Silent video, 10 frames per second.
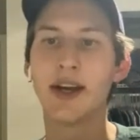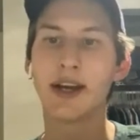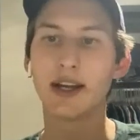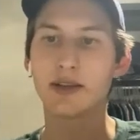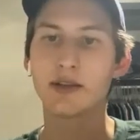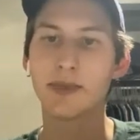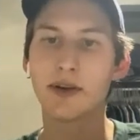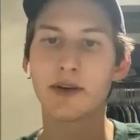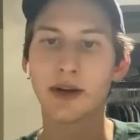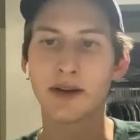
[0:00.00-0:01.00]
and to
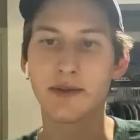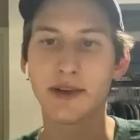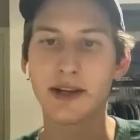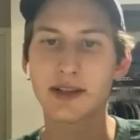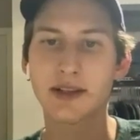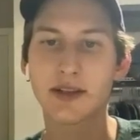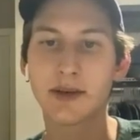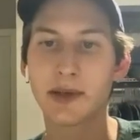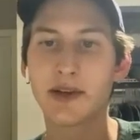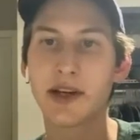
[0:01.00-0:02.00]
better innovate
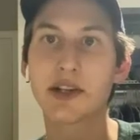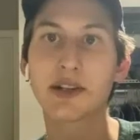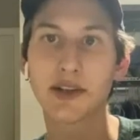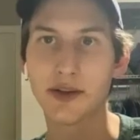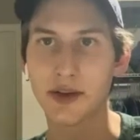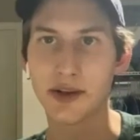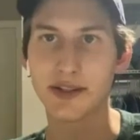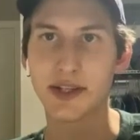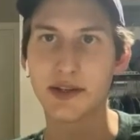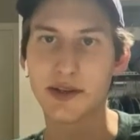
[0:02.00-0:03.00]
communication in the current
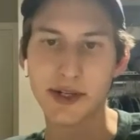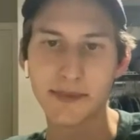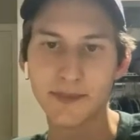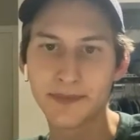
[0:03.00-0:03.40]
century.